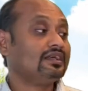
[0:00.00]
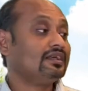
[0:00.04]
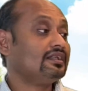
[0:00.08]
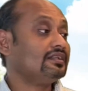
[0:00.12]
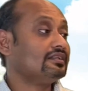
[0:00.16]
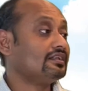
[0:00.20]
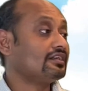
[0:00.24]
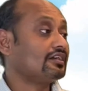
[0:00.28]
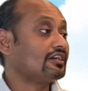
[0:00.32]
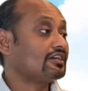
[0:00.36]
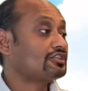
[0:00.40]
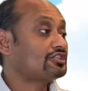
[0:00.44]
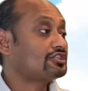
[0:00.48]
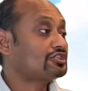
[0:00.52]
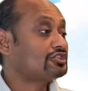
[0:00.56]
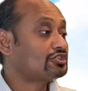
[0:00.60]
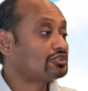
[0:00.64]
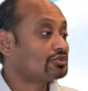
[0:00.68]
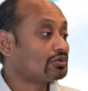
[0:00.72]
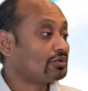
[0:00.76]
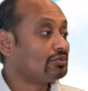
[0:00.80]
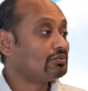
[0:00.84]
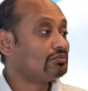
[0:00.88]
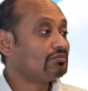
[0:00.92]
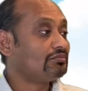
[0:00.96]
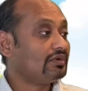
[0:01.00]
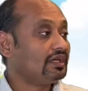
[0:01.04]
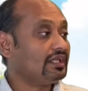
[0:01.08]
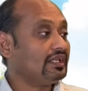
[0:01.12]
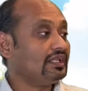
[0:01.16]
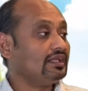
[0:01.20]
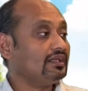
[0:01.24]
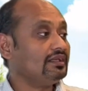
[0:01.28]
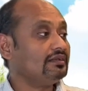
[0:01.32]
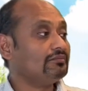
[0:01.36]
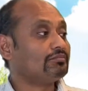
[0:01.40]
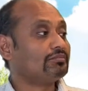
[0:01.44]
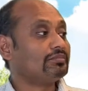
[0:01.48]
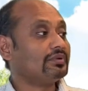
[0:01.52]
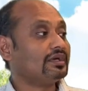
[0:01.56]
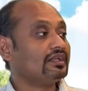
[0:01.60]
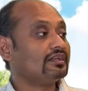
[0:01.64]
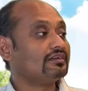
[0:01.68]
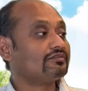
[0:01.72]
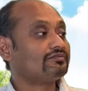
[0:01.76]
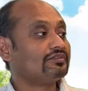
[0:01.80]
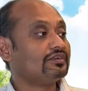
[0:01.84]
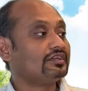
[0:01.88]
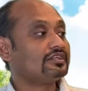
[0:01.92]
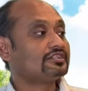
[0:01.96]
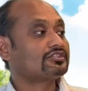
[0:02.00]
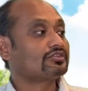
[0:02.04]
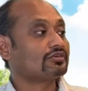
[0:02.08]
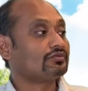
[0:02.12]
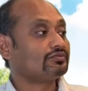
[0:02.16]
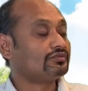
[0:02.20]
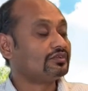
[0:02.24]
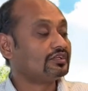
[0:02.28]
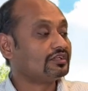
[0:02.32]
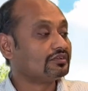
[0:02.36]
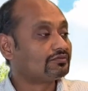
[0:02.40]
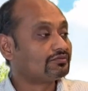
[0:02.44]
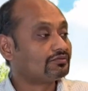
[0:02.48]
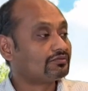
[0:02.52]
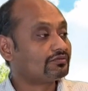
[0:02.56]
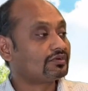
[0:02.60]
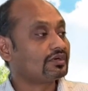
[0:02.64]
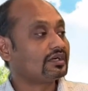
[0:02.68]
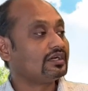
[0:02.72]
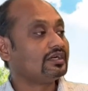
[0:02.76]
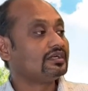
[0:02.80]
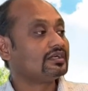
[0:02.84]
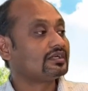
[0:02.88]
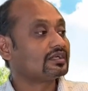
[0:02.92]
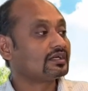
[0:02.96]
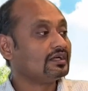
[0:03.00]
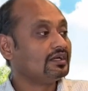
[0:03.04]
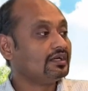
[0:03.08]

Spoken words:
There are so many benefits of different,